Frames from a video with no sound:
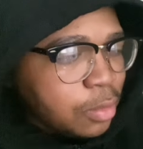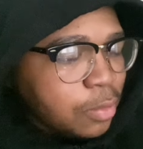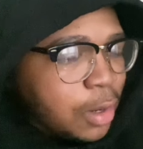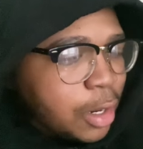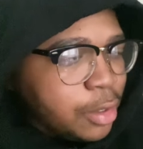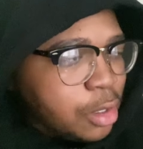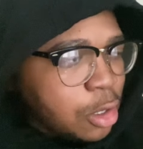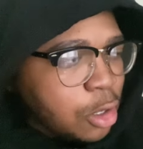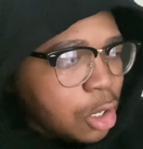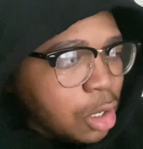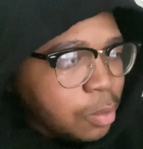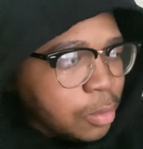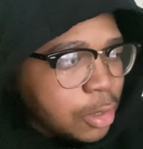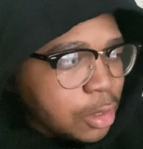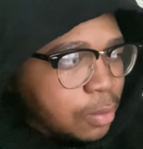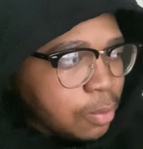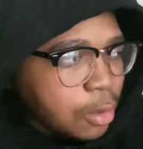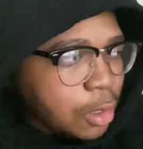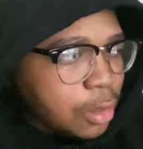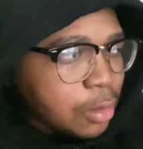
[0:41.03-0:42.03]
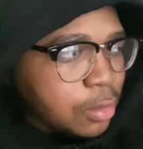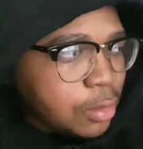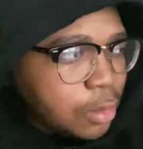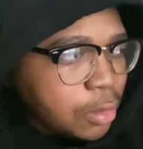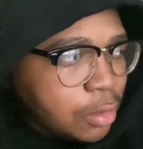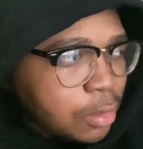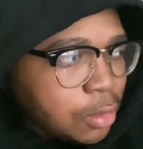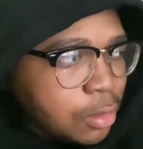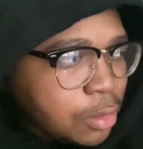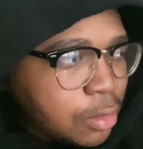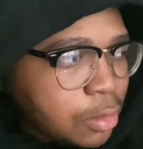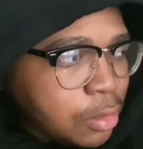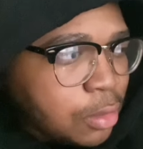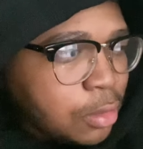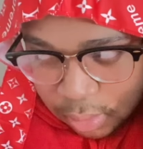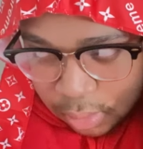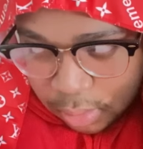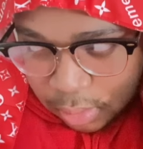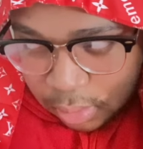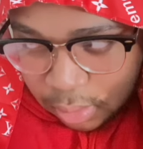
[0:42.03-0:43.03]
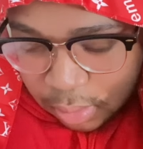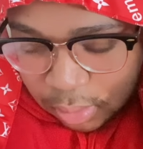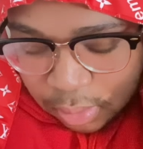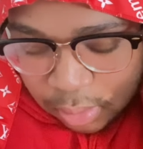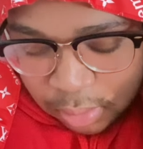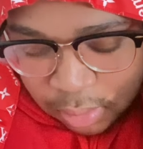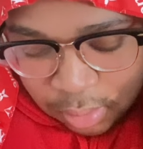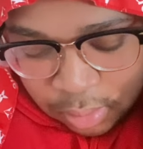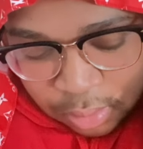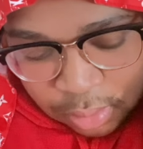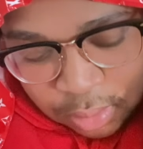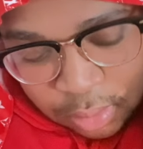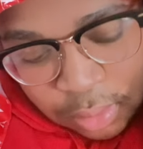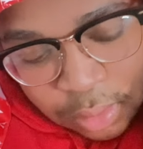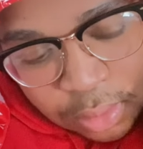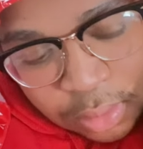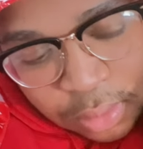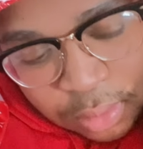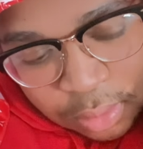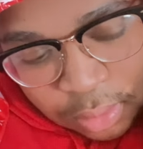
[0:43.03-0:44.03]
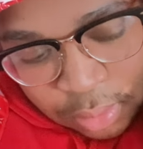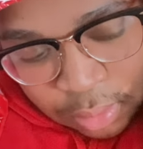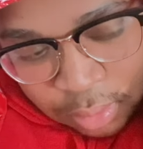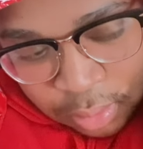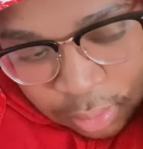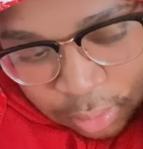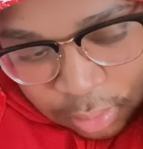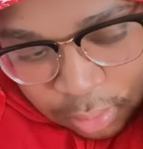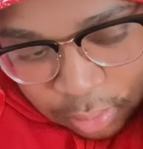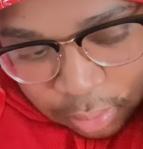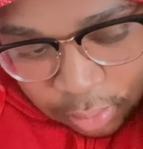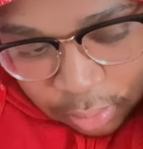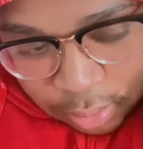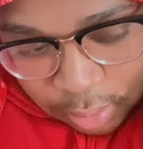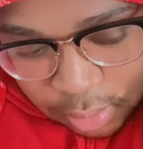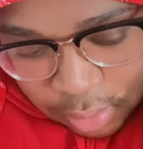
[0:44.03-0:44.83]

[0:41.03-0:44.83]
why your arm up, bro? Bro, get your hand off here, bro.